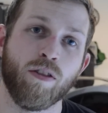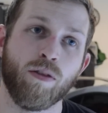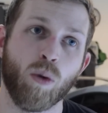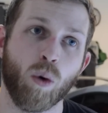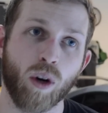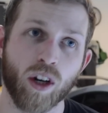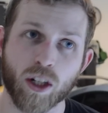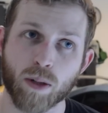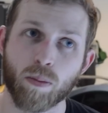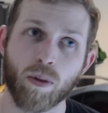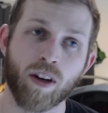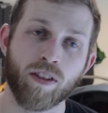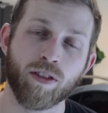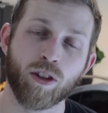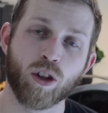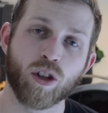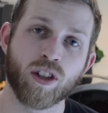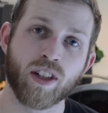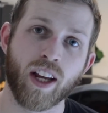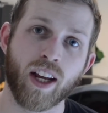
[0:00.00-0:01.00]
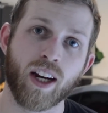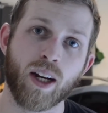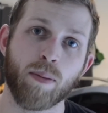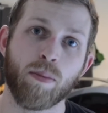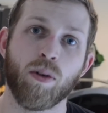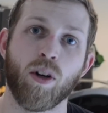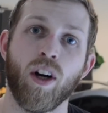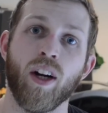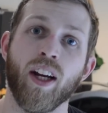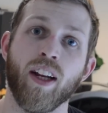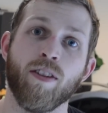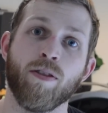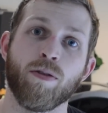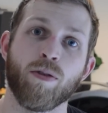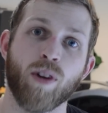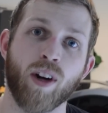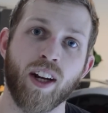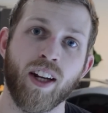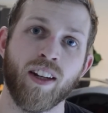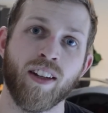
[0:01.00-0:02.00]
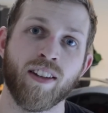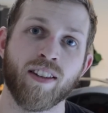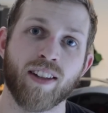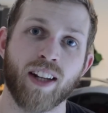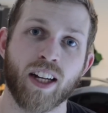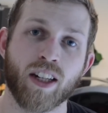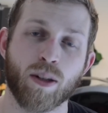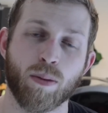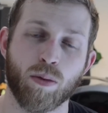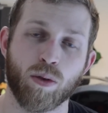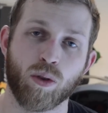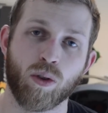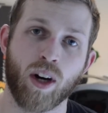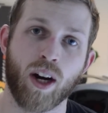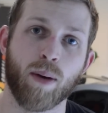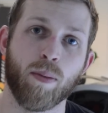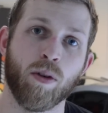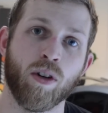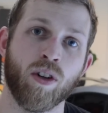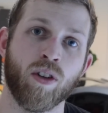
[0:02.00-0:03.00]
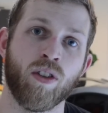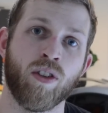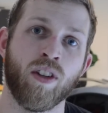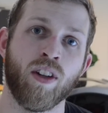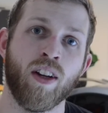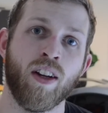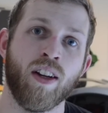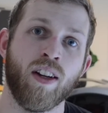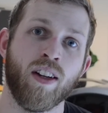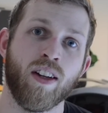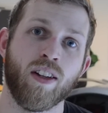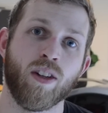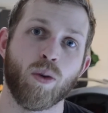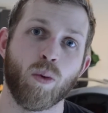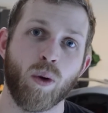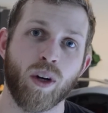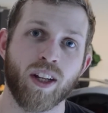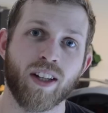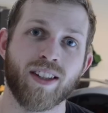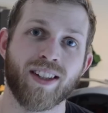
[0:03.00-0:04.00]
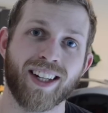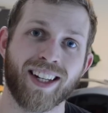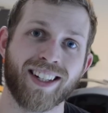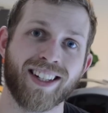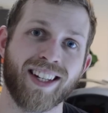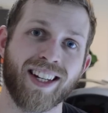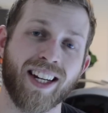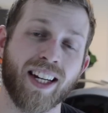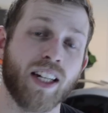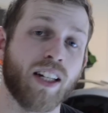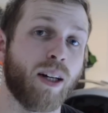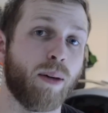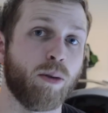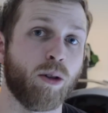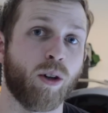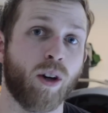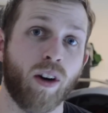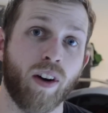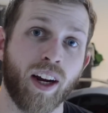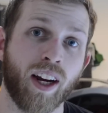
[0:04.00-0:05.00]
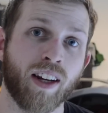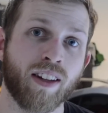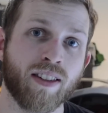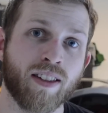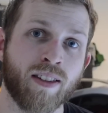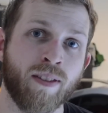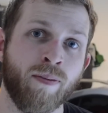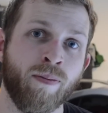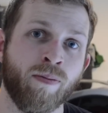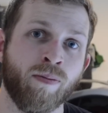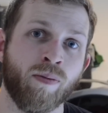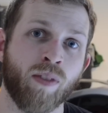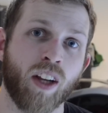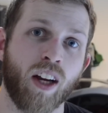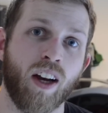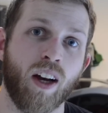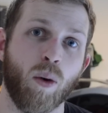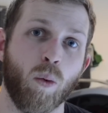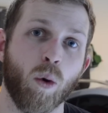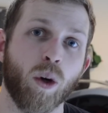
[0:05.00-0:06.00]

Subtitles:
4-inch muffler setup on a friend/subscriber's 2016 WRX.